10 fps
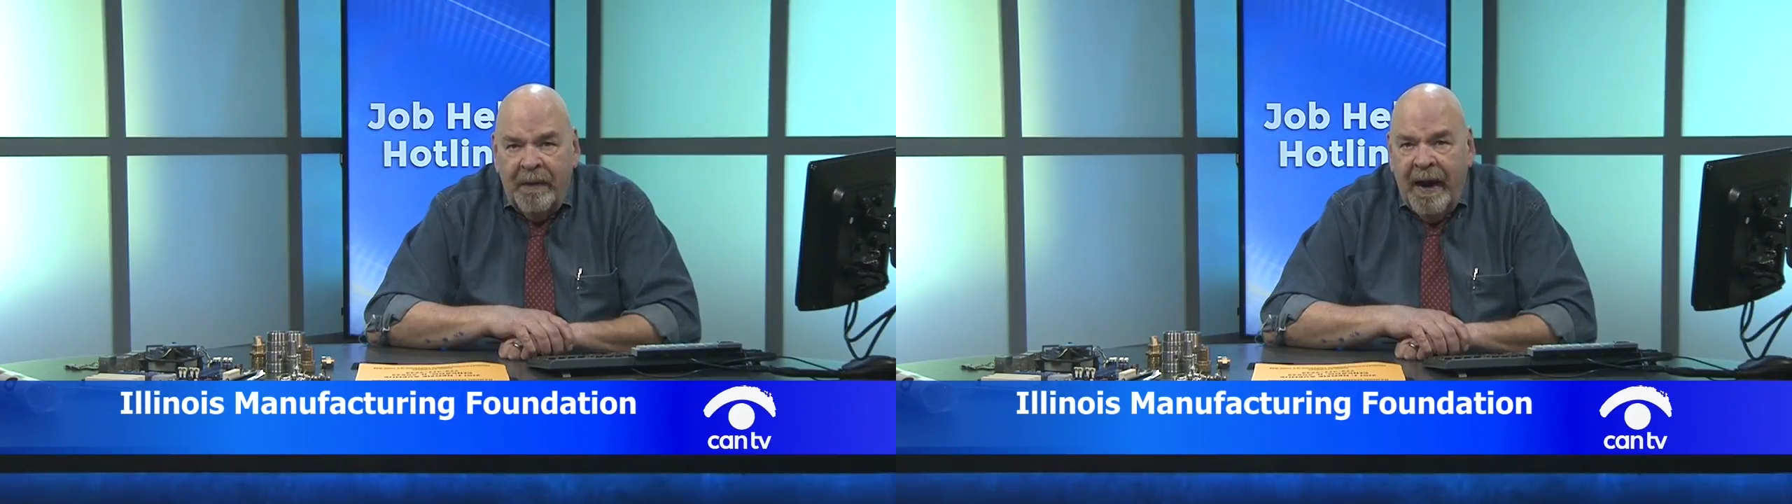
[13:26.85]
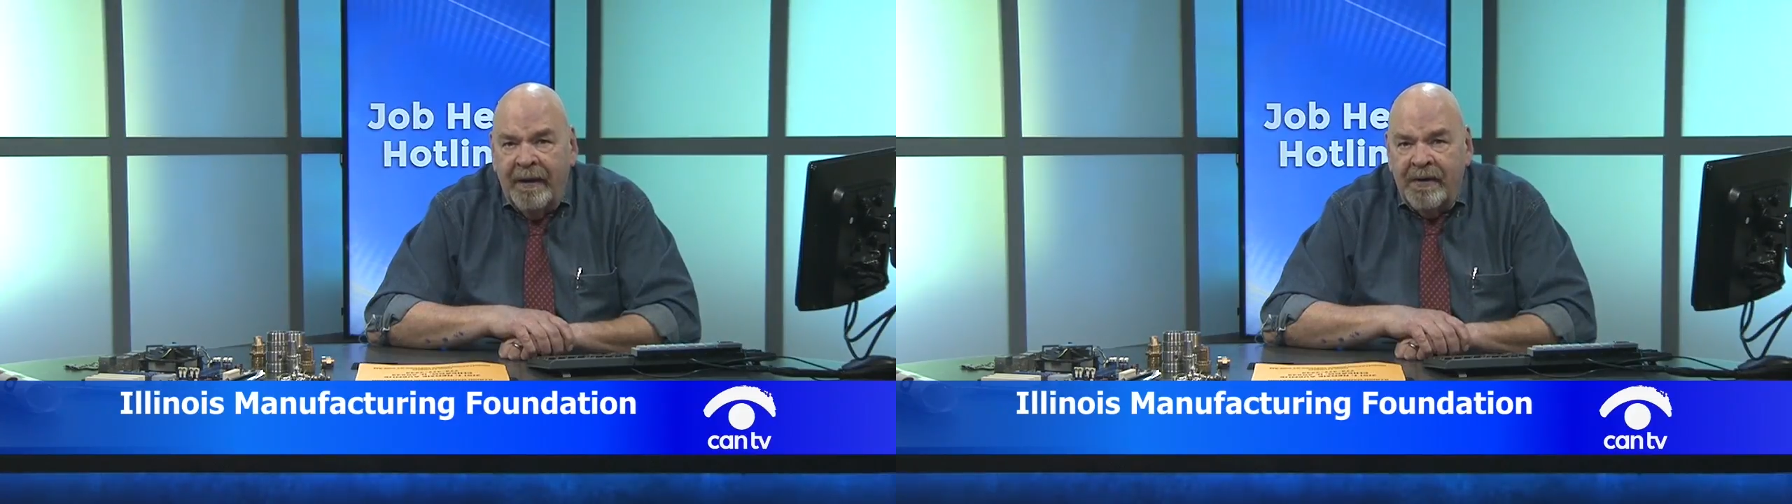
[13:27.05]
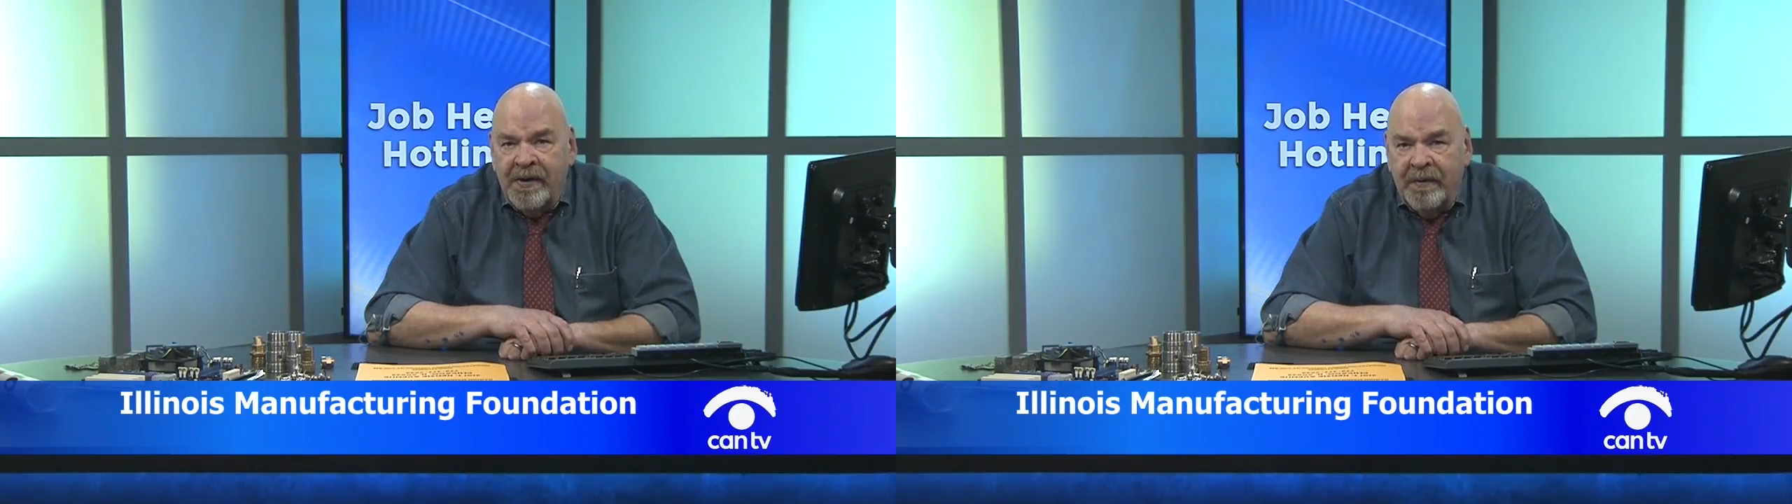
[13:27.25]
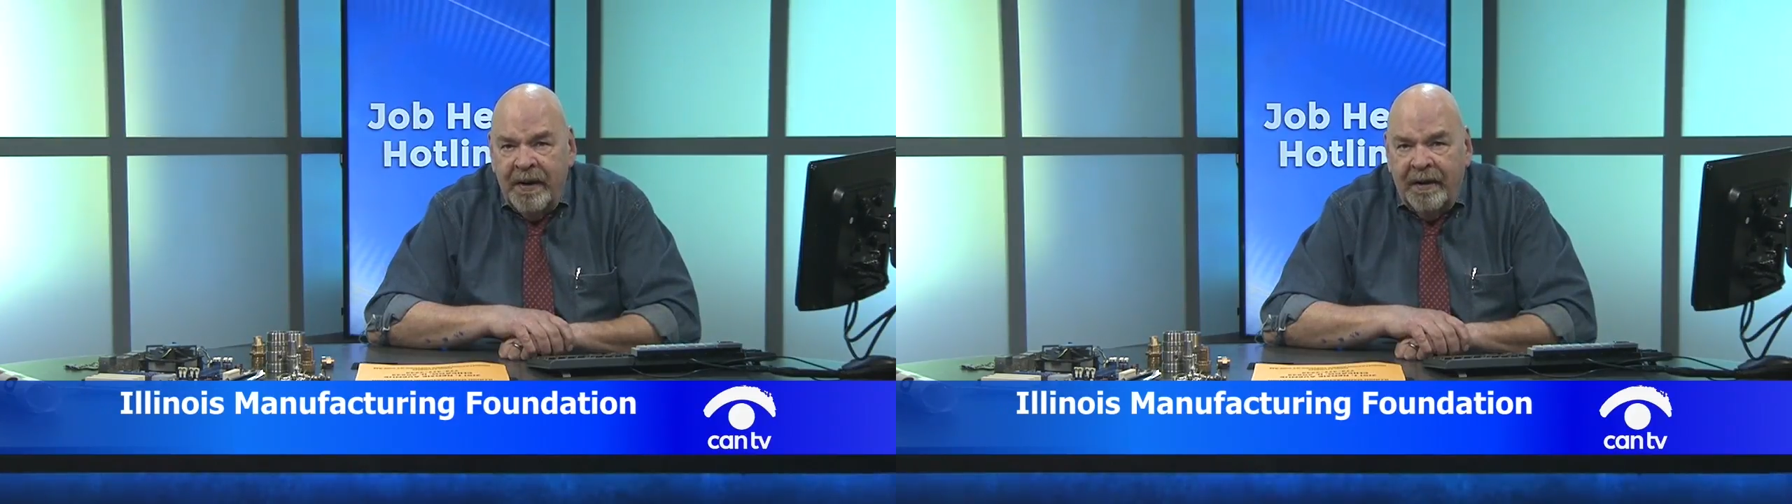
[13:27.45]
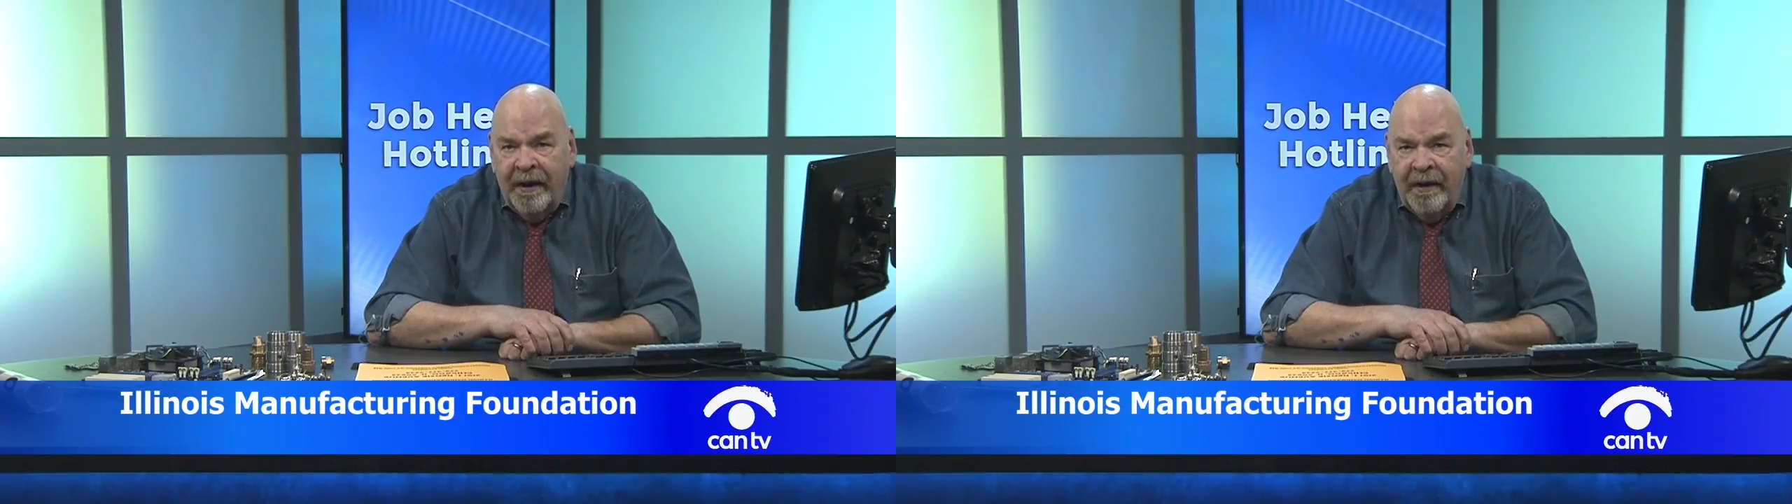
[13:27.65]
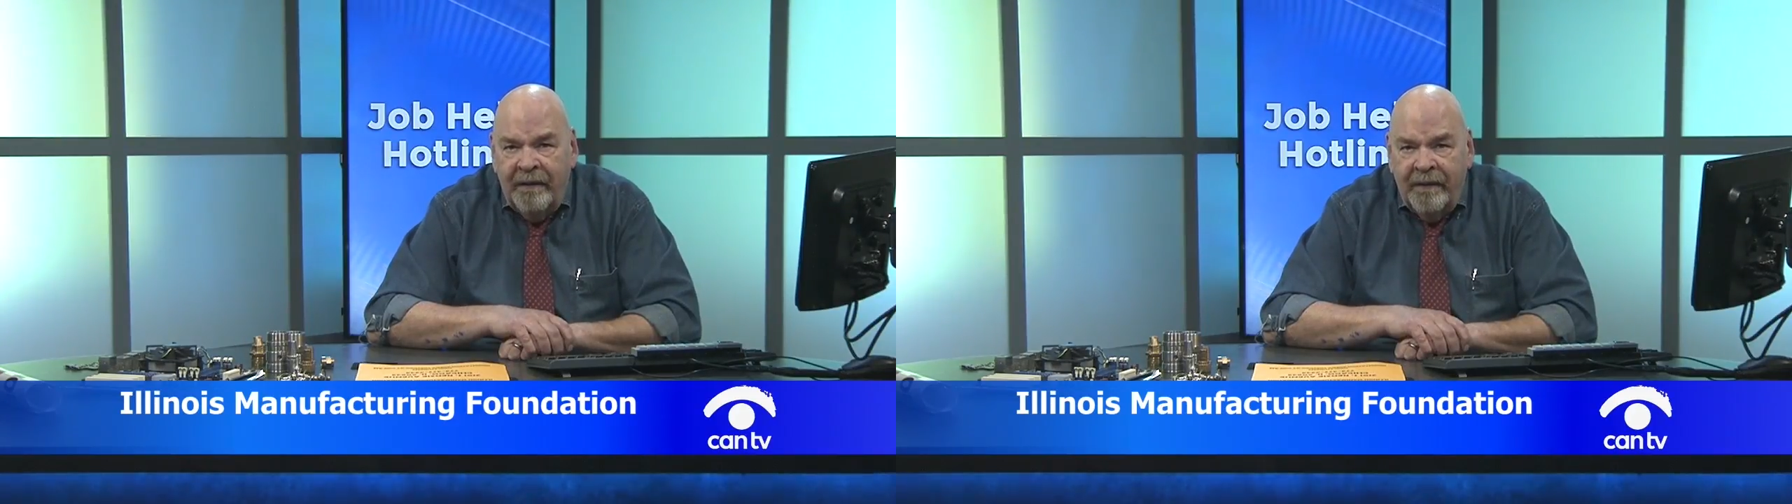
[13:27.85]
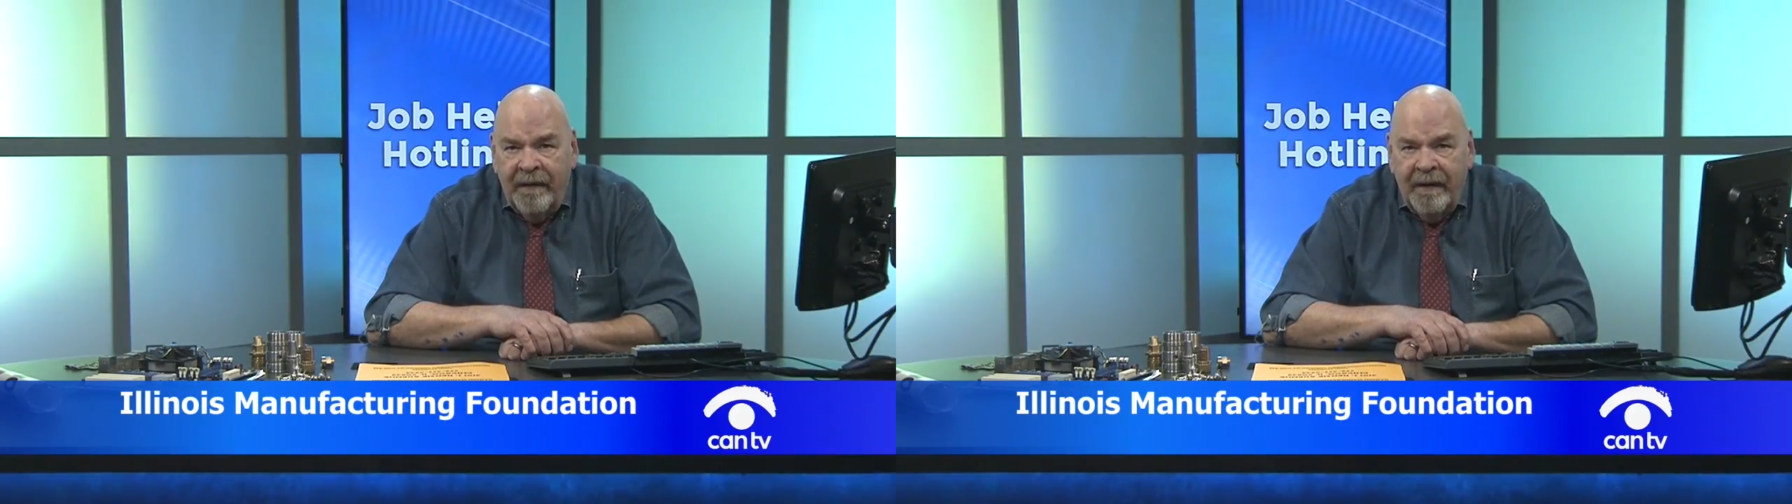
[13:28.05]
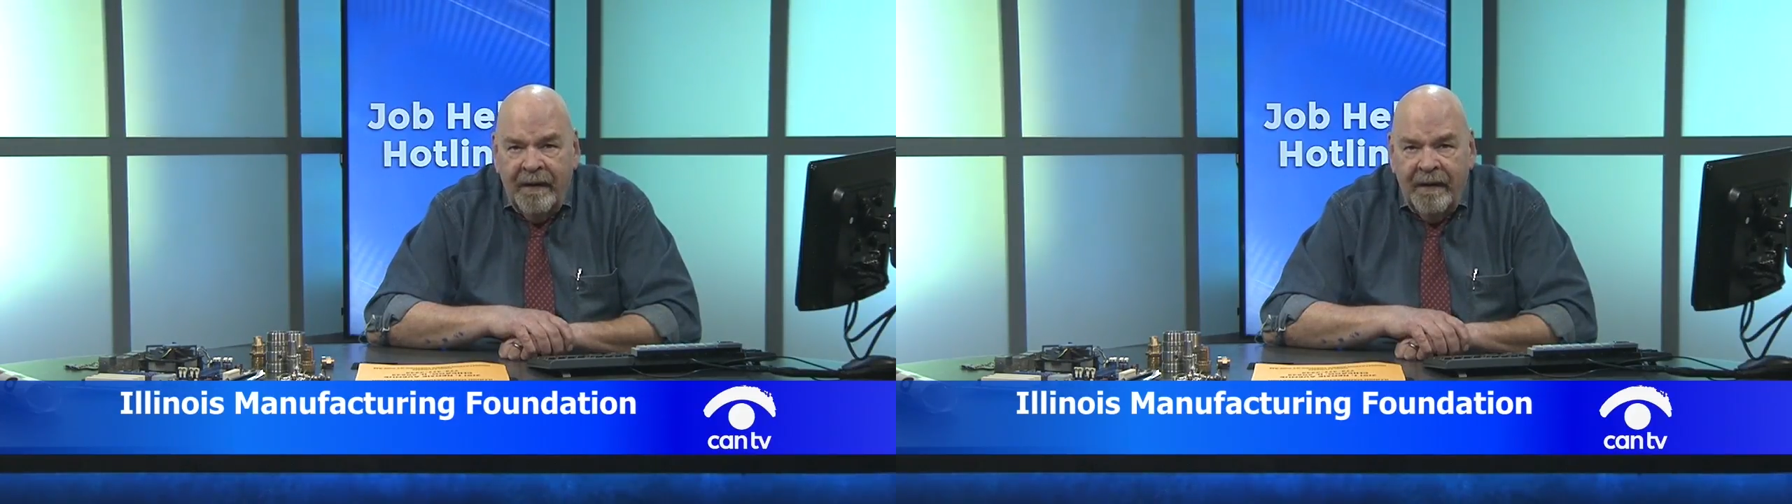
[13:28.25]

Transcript: back to street life